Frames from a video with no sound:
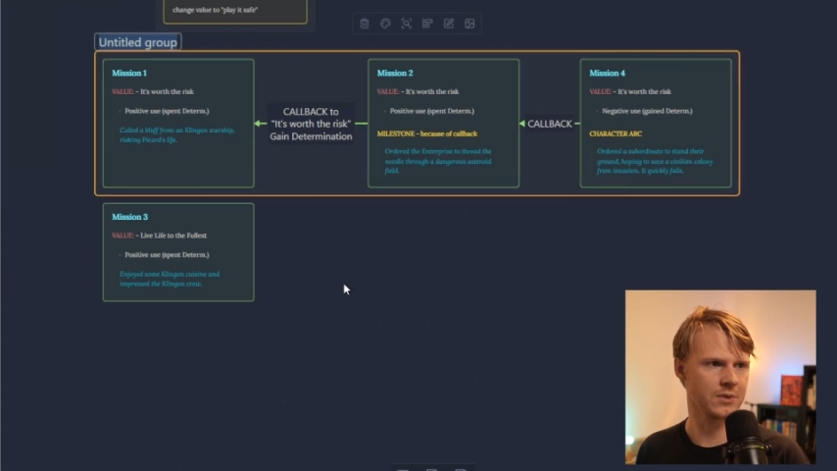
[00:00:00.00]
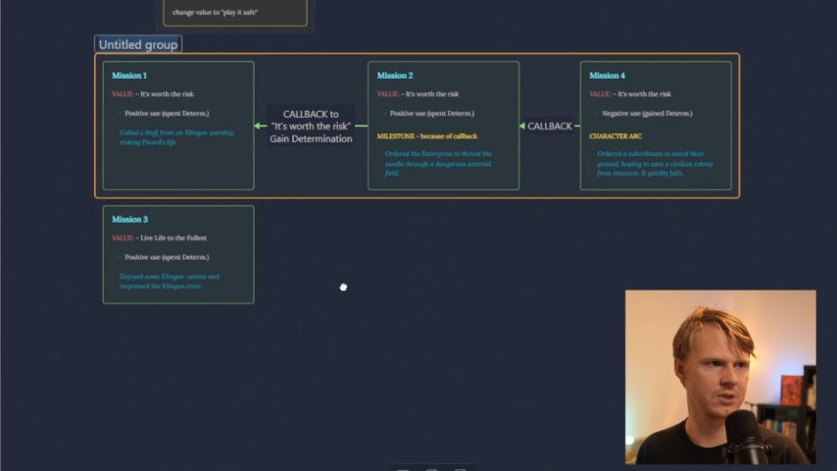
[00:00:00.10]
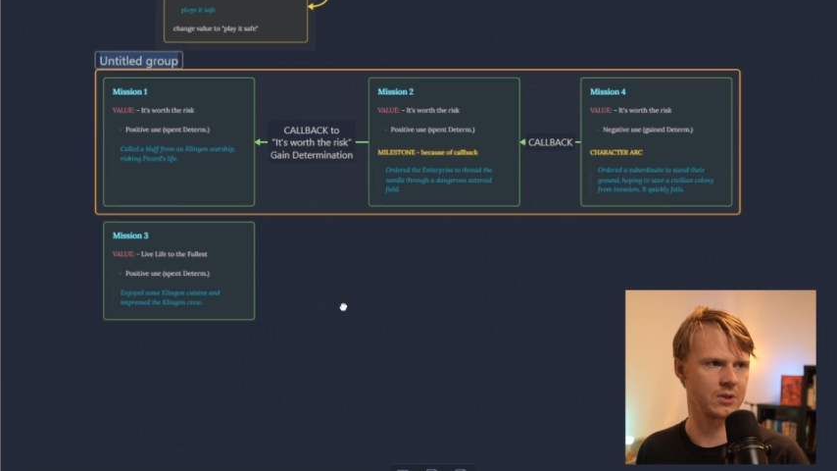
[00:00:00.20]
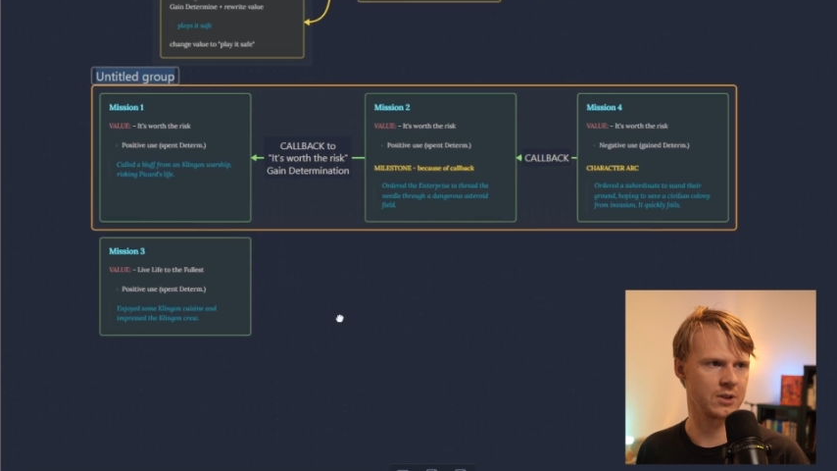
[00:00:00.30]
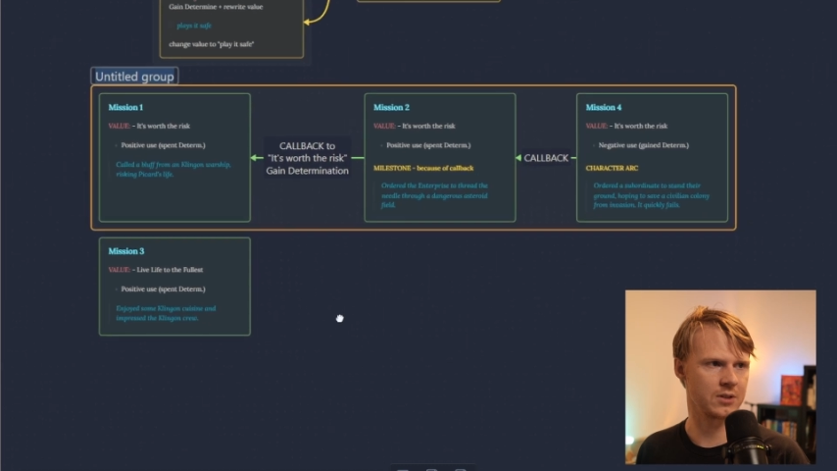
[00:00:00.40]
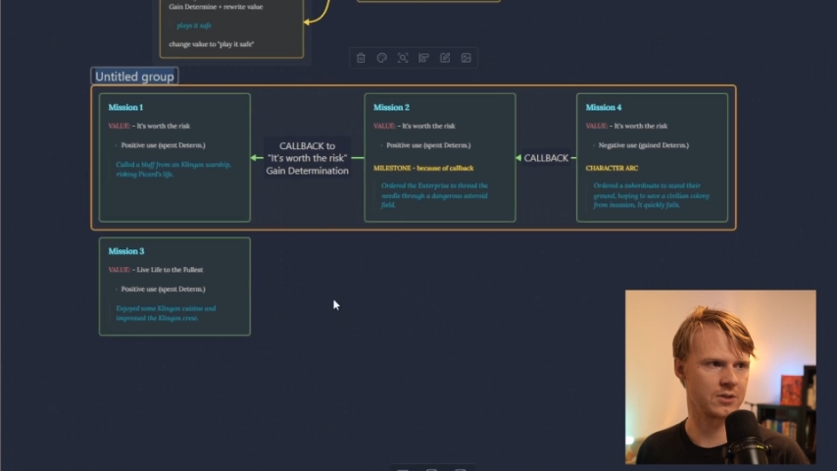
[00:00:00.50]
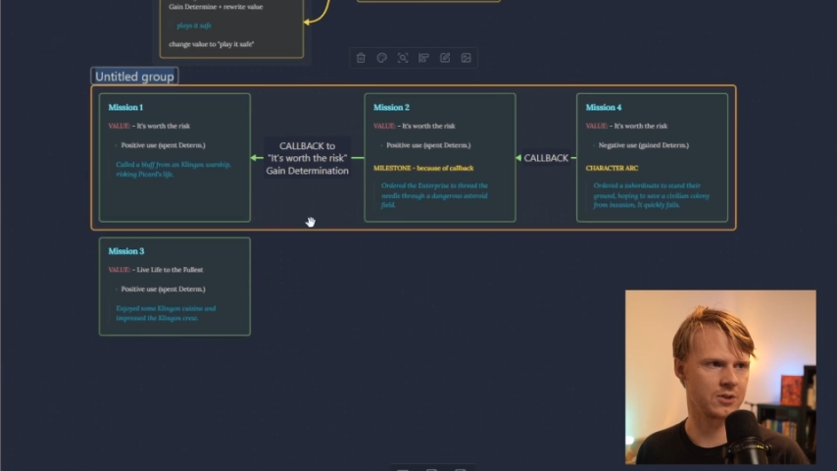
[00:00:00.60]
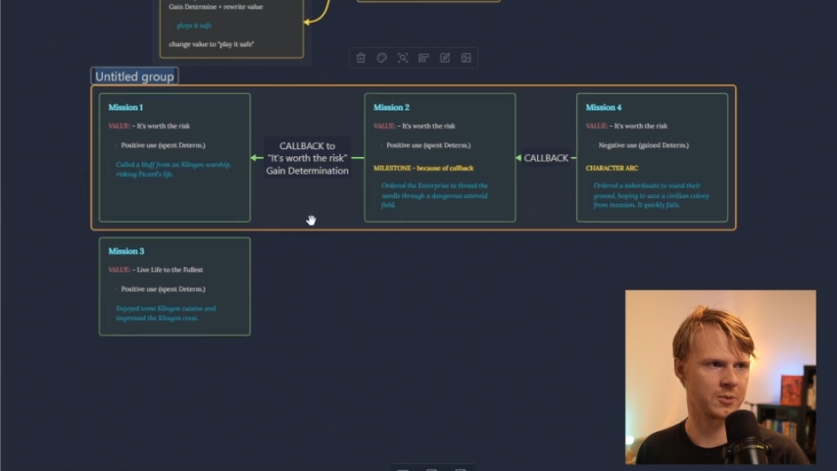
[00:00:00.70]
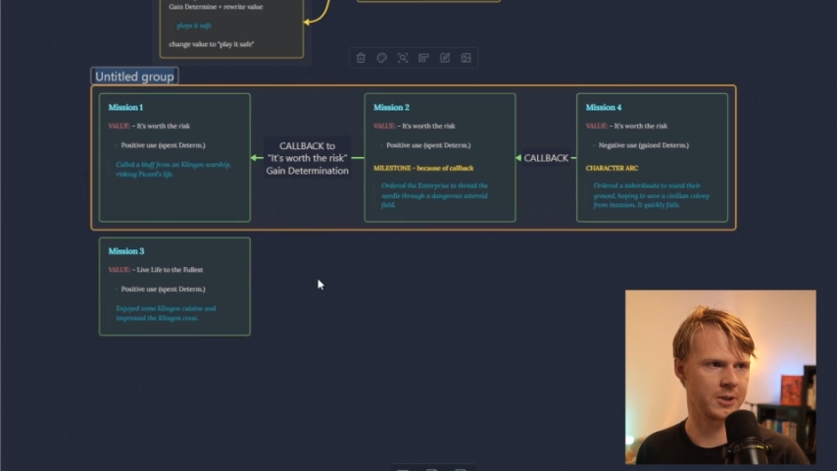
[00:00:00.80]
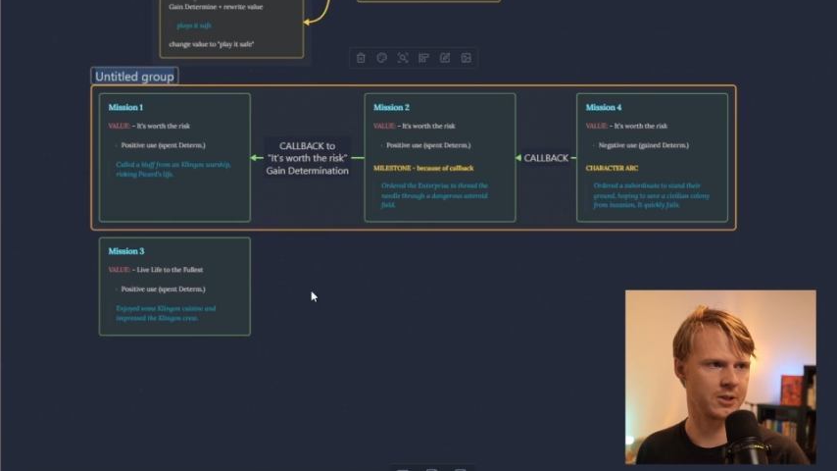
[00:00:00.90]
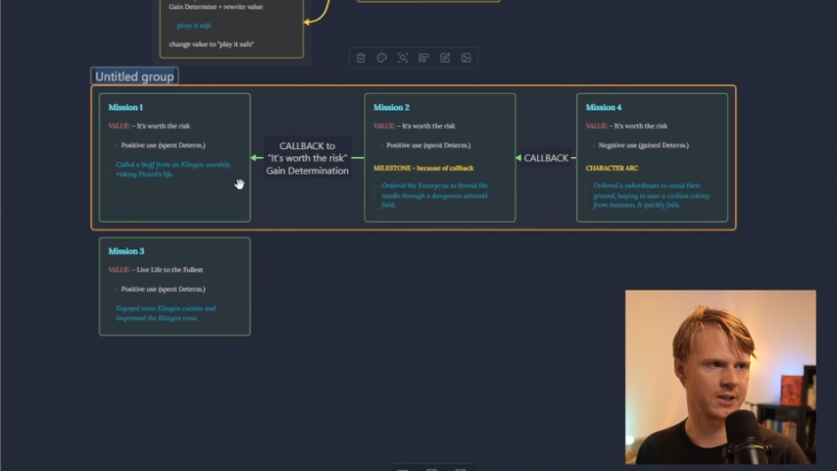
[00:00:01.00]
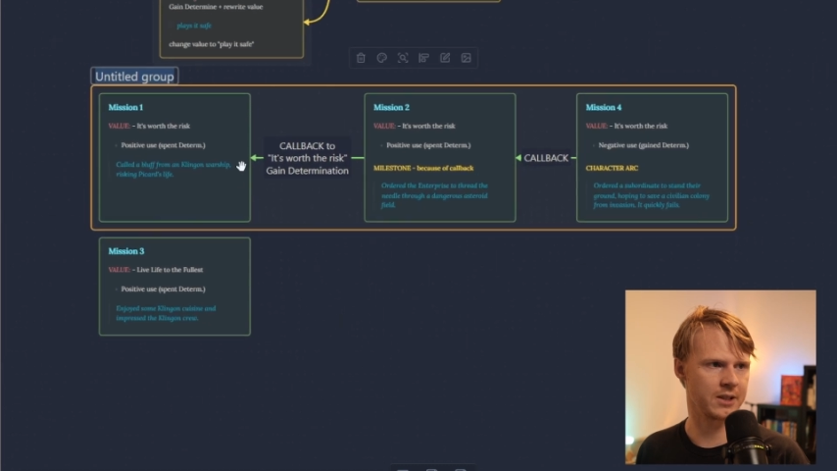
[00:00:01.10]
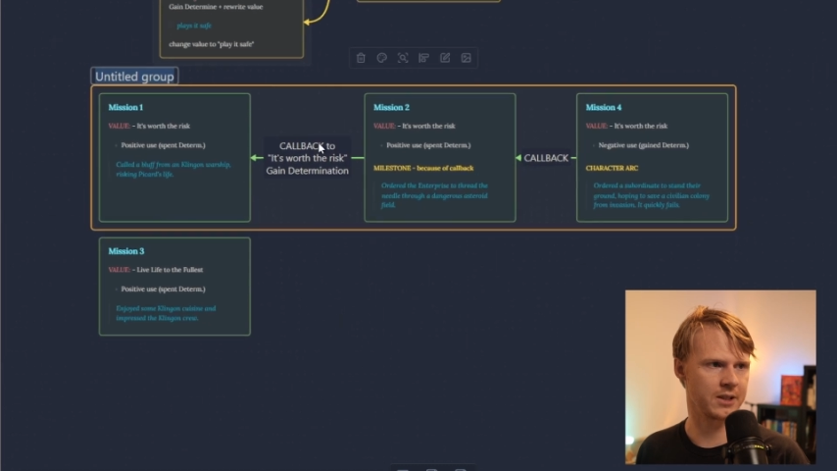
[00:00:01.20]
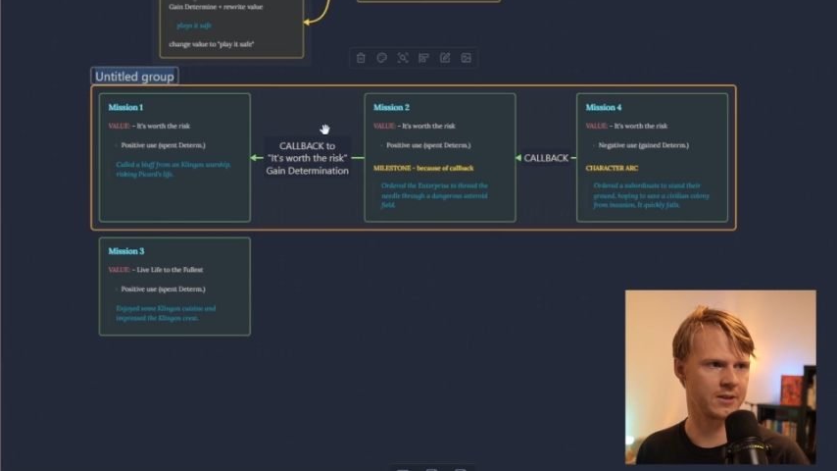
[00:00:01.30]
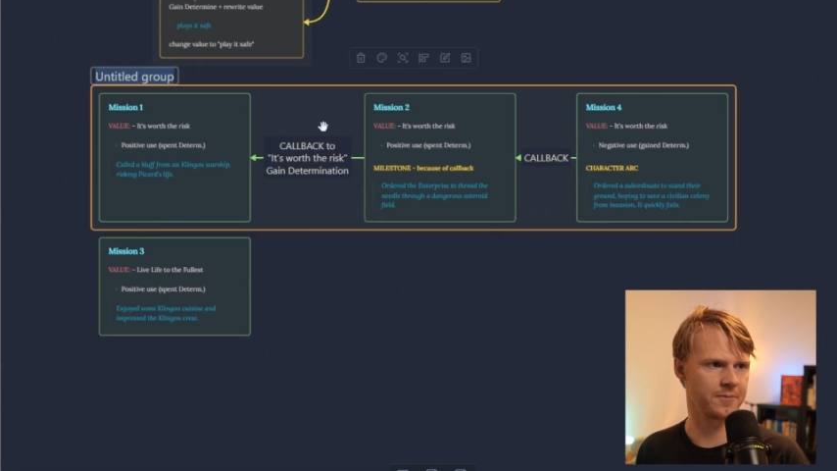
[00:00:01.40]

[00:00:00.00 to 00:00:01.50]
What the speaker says: Do a little zoom out again.